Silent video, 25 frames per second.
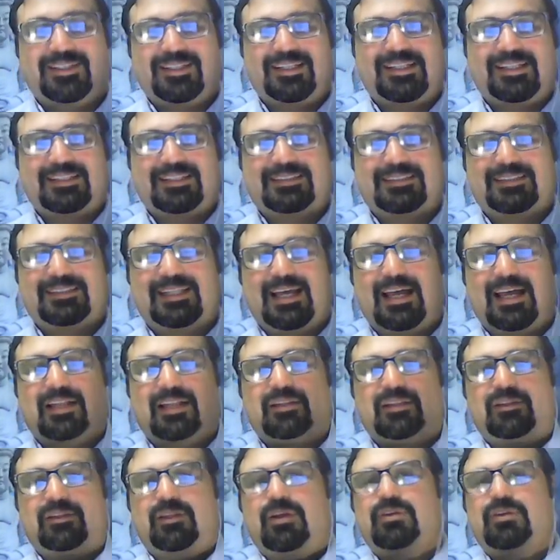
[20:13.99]
is that
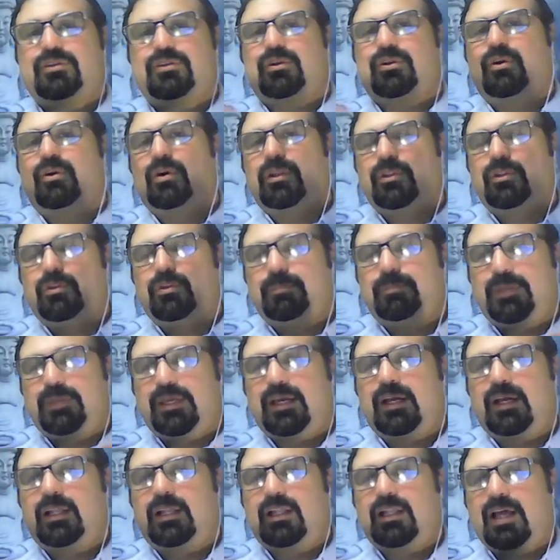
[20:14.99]
there's going to
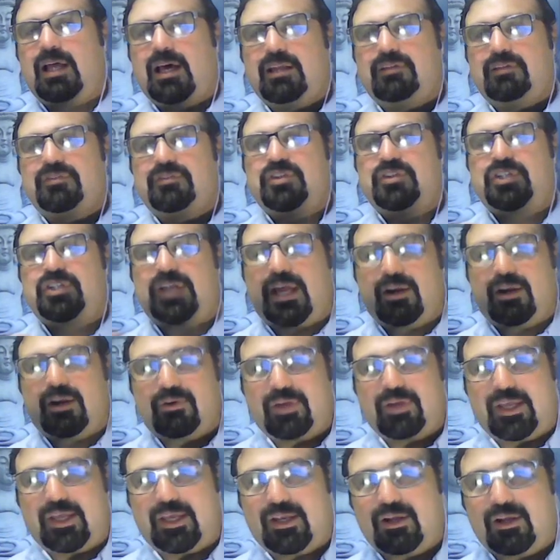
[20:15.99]
be a lot of
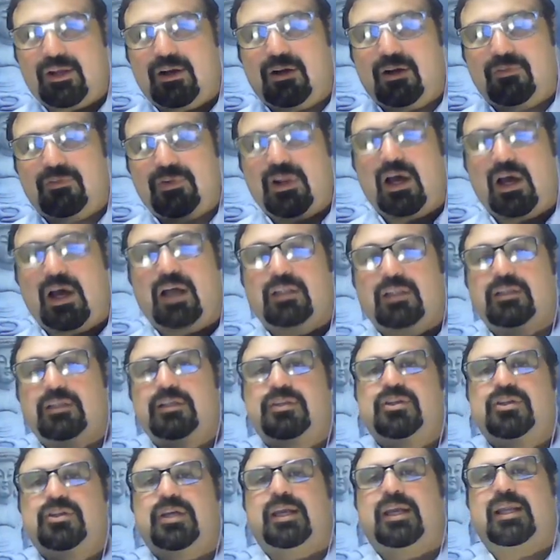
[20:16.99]
sharing of
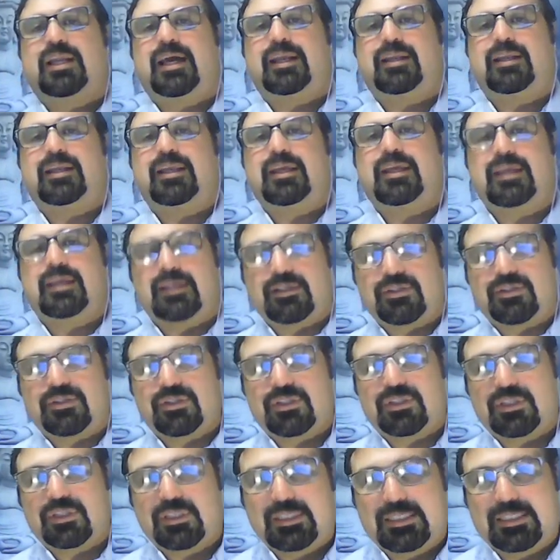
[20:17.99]
knowledge and
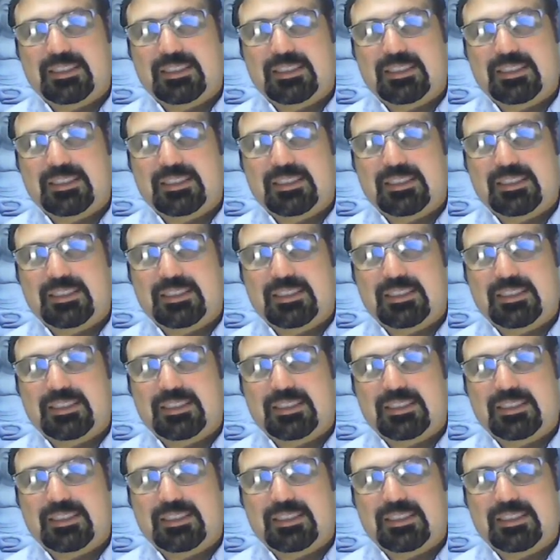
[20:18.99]
ideas.